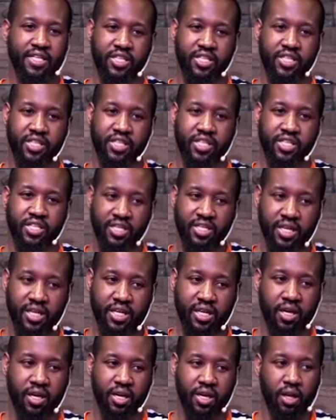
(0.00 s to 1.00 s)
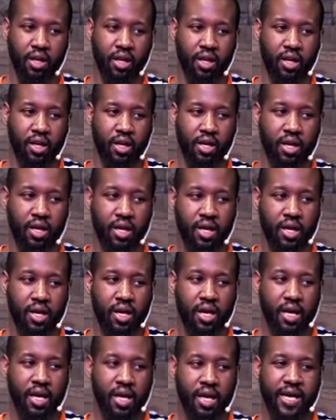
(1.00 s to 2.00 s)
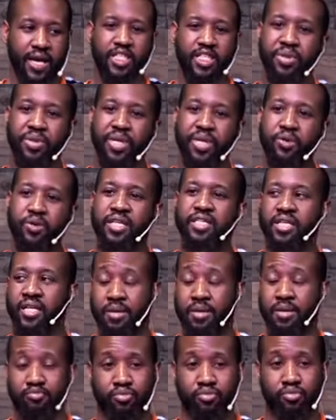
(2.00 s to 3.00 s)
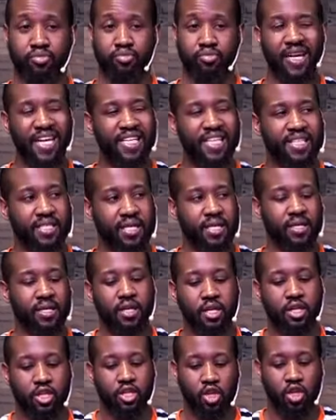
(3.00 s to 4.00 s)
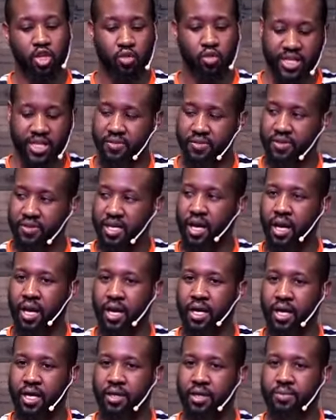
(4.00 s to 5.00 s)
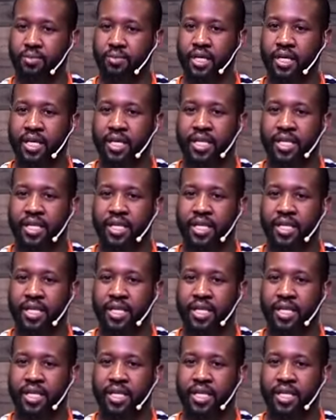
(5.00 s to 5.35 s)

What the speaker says: that is still experiencing and embracing the grace of God.